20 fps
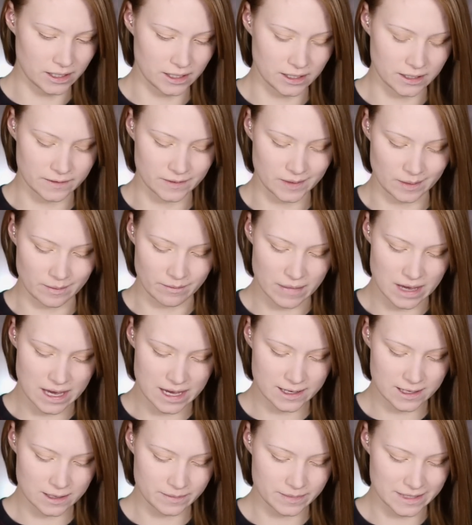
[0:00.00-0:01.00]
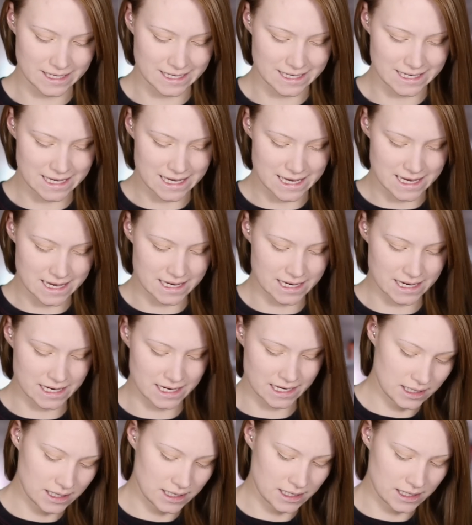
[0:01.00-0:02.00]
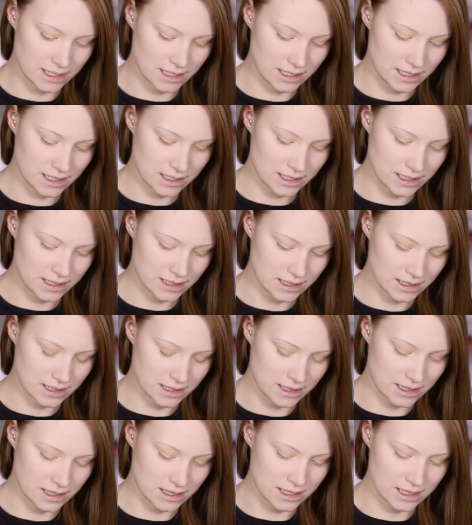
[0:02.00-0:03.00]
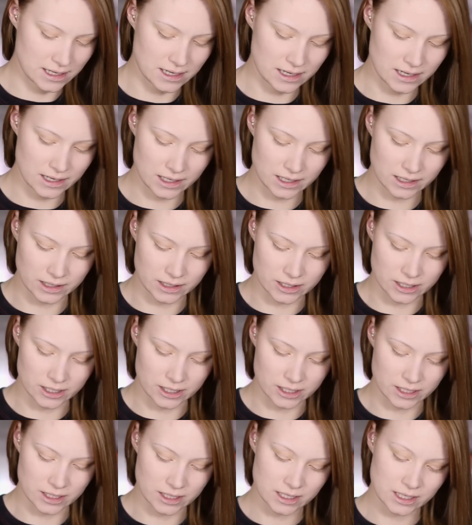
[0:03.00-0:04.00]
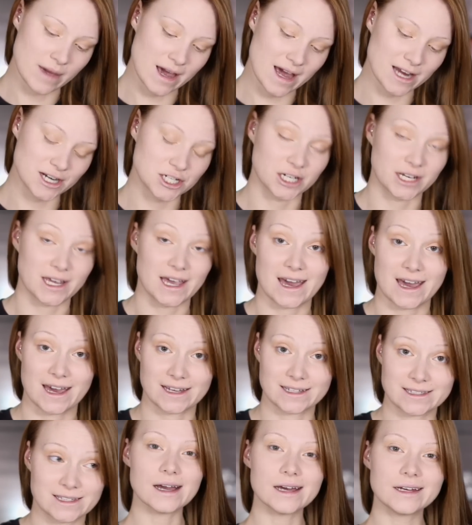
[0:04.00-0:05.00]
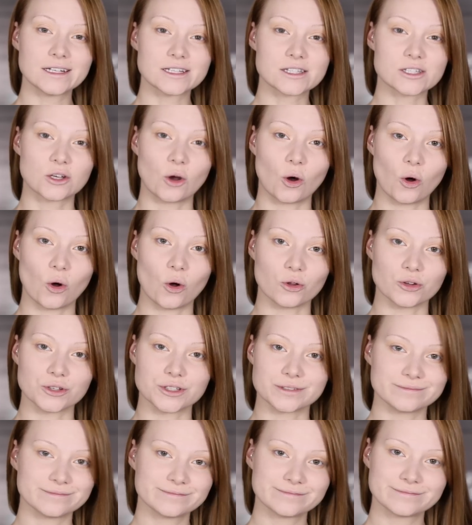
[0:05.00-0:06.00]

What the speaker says: of Makeup Geek in the color Magic Act. And it's gold.